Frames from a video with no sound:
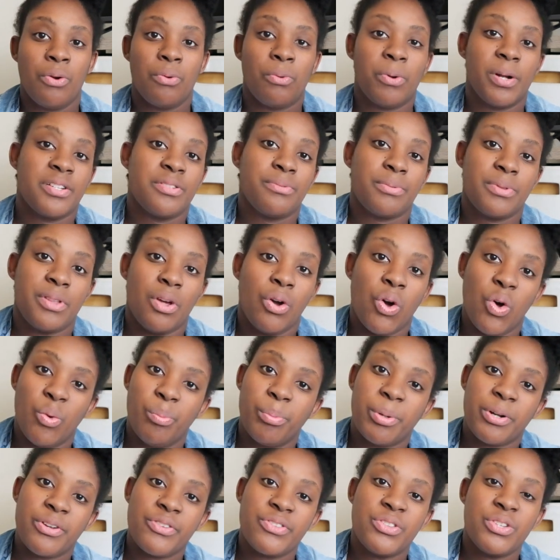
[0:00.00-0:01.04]
Whereas with a home
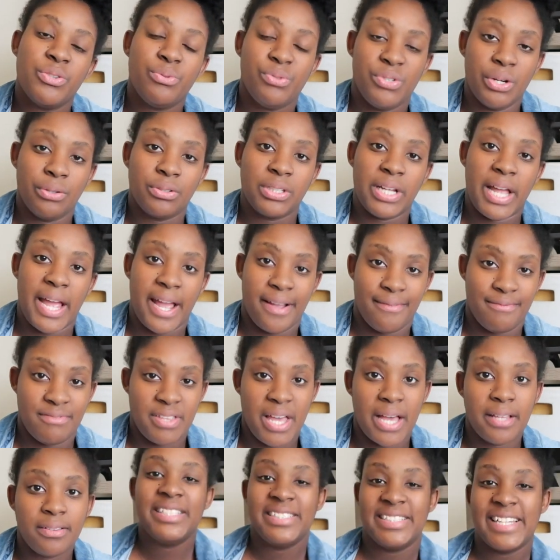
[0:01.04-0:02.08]
birth, you don't have
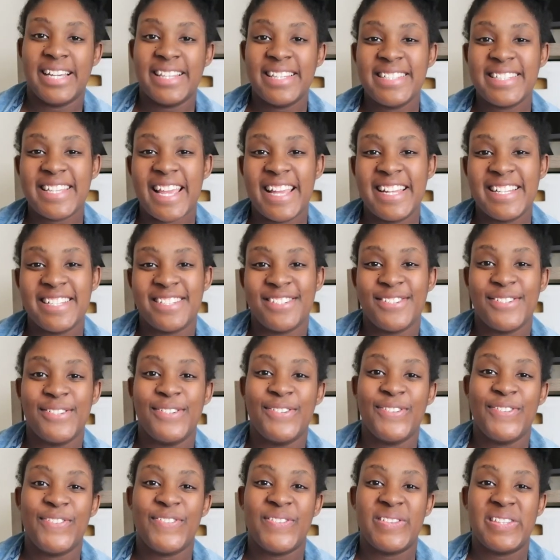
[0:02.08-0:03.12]
that. Now let's get
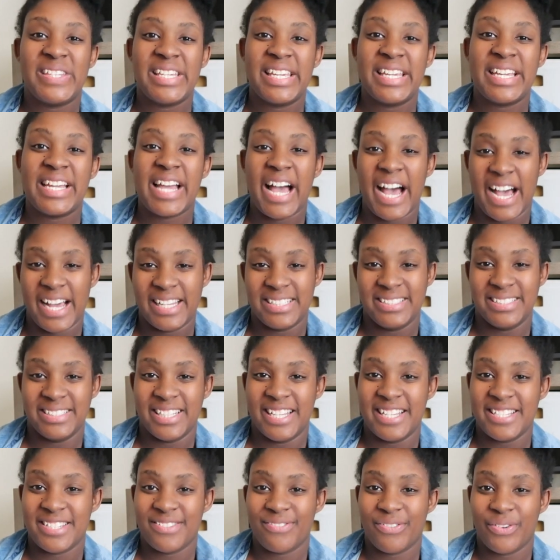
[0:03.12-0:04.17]
into the con
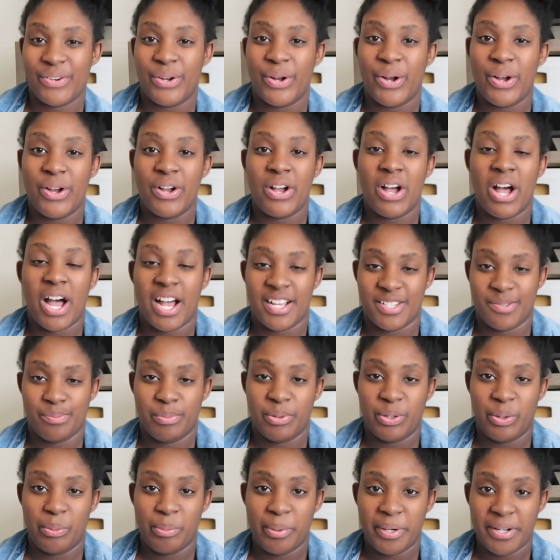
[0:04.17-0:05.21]
list for
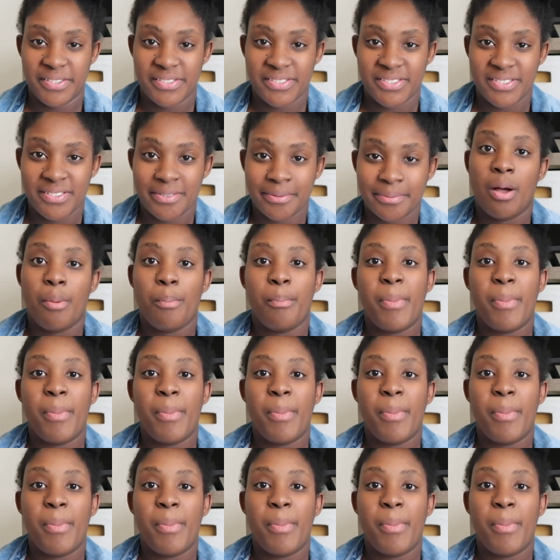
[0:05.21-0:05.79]
hospital births.